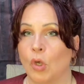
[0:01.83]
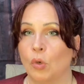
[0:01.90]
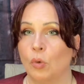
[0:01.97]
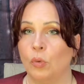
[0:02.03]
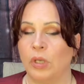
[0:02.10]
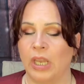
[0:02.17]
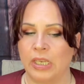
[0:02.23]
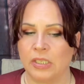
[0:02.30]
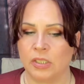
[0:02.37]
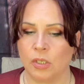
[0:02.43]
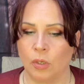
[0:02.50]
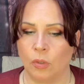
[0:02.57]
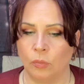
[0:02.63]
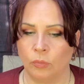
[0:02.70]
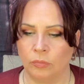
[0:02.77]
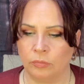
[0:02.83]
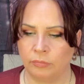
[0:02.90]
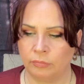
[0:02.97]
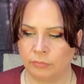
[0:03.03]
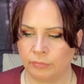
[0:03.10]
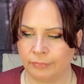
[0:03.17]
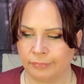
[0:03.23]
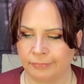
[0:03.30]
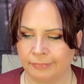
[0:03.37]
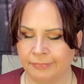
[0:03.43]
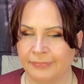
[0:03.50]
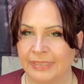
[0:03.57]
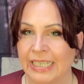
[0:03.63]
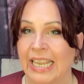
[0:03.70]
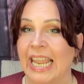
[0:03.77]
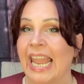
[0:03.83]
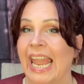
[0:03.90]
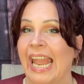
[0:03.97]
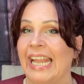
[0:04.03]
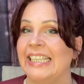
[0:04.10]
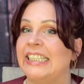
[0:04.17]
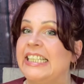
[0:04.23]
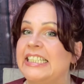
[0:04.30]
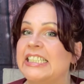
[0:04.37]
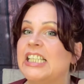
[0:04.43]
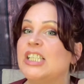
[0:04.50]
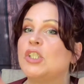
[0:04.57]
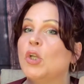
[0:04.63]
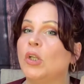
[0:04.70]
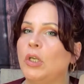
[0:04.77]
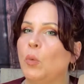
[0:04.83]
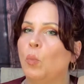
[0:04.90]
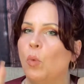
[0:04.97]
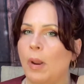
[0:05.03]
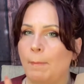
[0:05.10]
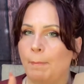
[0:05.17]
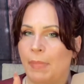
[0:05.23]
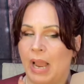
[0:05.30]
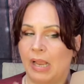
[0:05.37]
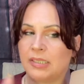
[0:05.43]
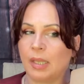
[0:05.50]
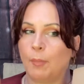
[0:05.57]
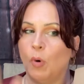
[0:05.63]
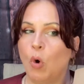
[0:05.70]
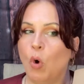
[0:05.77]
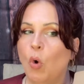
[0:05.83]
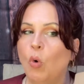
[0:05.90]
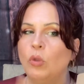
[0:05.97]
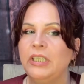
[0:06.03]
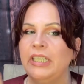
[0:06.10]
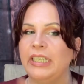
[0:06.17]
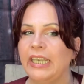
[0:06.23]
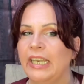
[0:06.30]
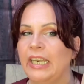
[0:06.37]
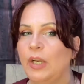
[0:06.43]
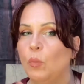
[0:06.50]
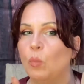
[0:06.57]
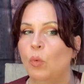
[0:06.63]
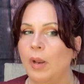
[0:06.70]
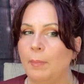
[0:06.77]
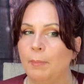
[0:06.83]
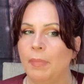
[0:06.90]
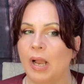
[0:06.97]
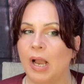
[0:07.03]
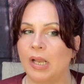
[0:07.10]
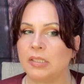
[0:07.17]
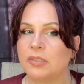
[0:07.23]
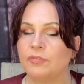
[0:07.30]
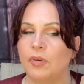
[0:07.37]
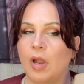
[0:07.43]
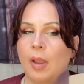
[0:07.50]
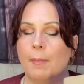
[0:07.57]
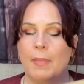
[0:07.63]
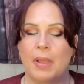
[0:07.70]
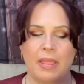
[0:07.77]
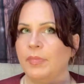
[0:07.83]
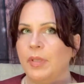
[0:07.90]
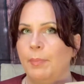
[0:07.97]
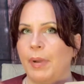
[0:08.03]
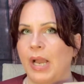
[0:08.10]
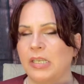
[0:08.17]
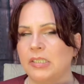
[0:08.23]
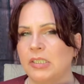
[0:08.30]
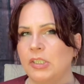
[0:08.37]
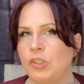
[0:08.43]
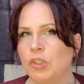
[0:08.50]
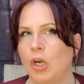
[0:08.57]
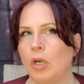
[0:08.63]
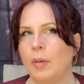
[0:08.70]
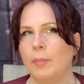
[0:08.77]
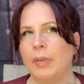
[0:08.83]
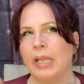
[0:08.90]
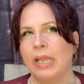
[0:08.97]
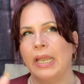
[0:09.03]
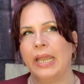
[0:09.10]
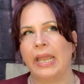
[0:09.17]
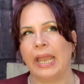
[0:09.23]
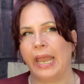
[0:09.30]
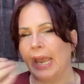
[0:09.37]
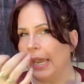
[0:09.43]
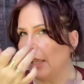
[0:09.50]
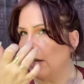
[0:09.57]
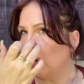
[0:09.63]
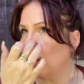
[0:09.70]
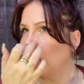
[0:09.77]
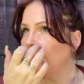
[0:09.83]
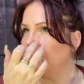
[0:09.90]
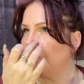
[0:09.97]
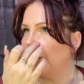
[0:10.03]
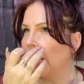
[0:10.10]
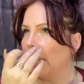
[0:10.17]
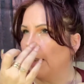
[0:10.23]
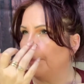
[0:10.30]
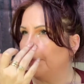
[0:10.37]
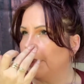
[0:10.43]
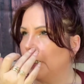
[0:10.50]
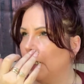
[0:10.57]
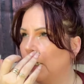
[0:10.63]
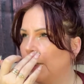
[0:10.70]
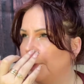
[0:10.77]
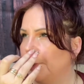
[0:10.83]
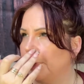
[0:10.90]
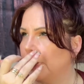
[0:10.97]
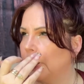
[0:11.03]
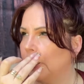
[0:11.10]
Okay, so at least it's only one box. I'm only getting one box from the Boxycharm add-on, pop-up,